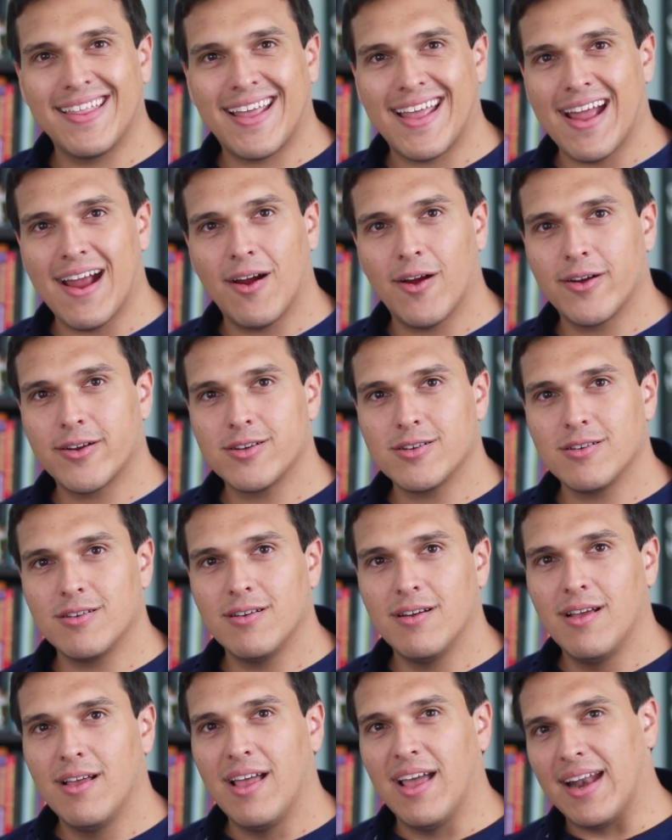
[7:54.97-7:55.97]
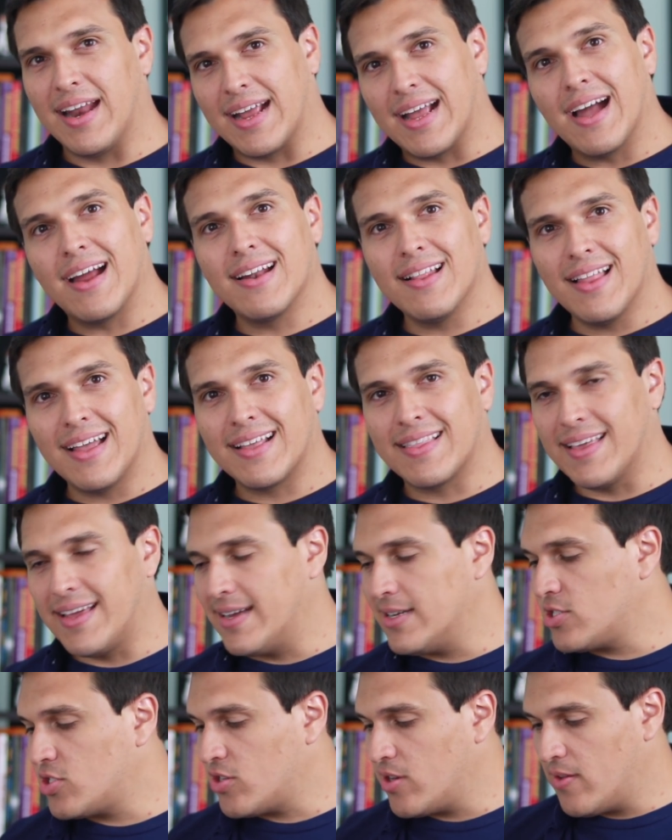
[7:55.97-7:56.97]
the character, and I kind of like the
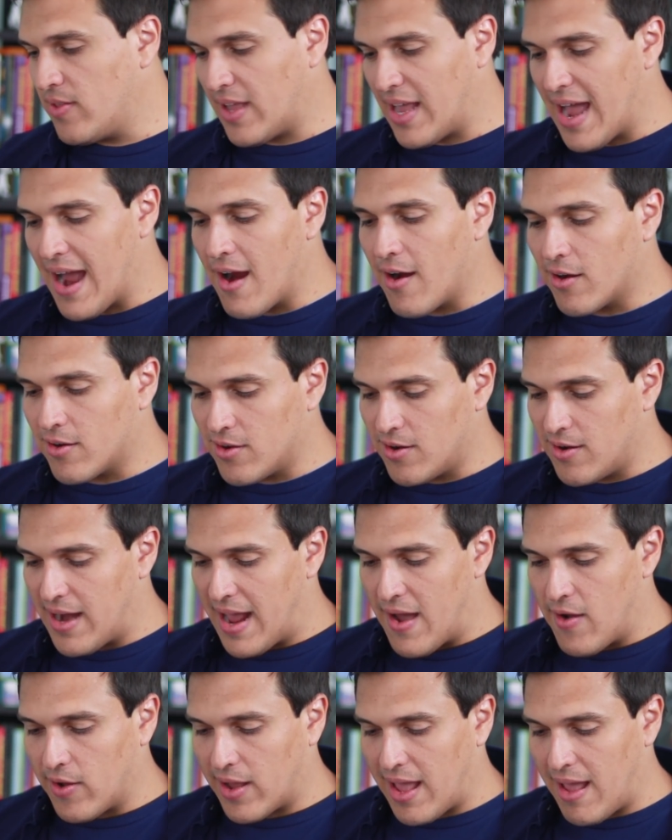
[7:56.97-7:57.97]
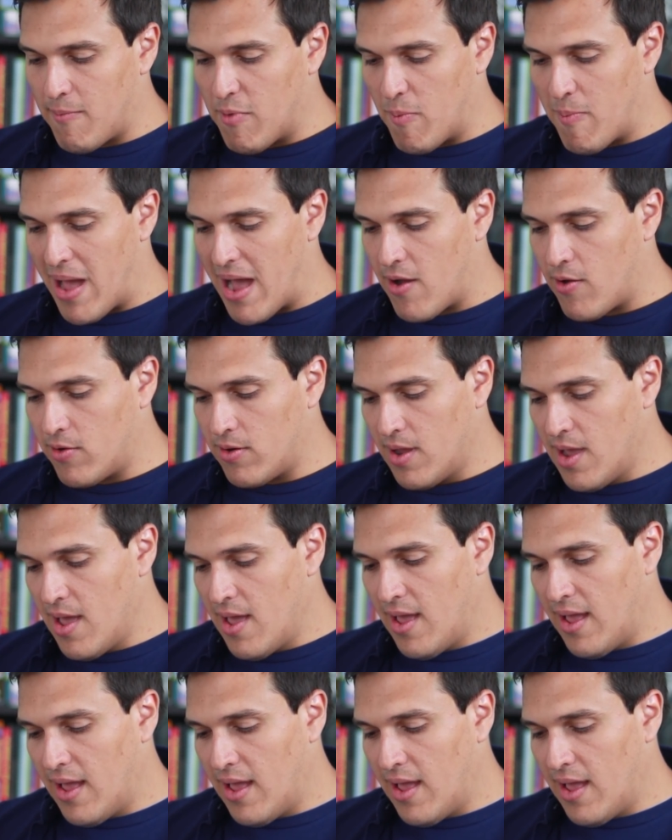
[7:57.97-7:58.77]
history of the character and how it came about.